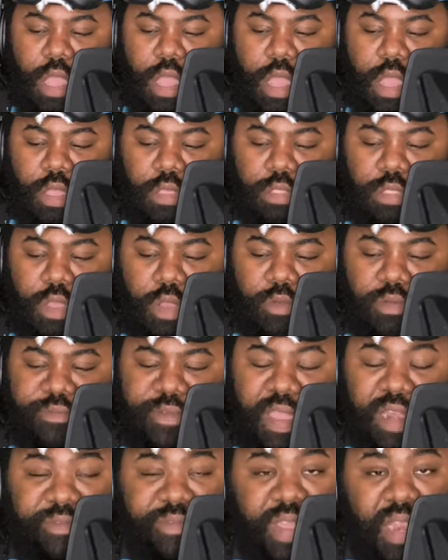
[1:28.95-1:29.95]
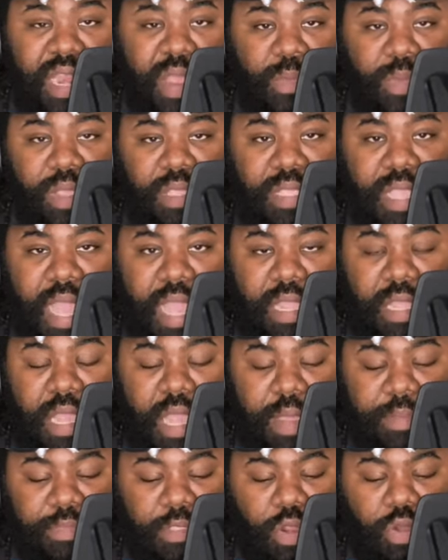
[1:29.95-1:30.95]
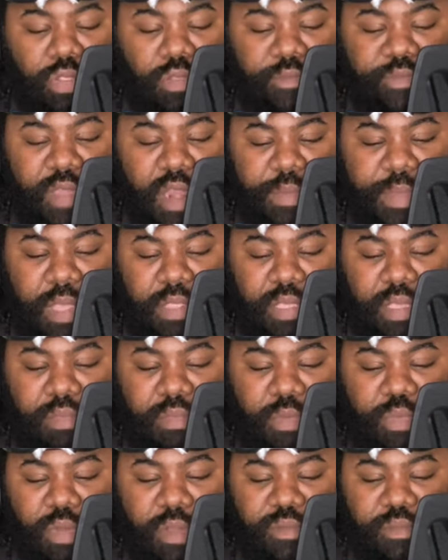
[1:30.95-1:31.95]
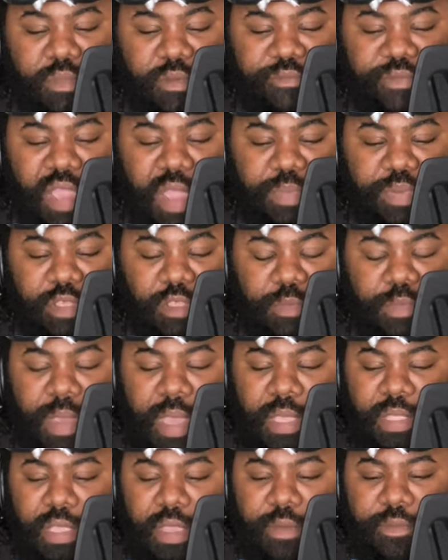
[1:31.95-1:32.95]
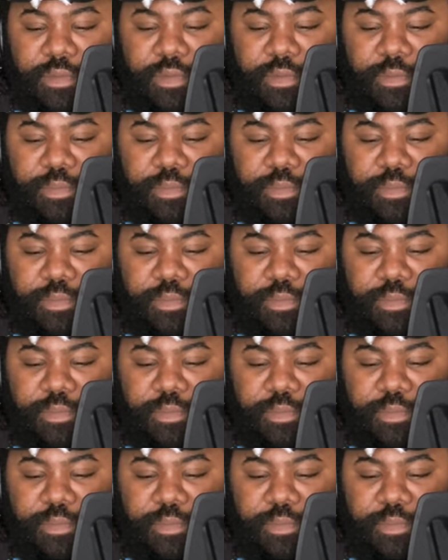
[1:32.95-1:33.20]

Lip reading: Also, FantaFanNetwork.com, 32 Fan about to give the bill from a fan perspective.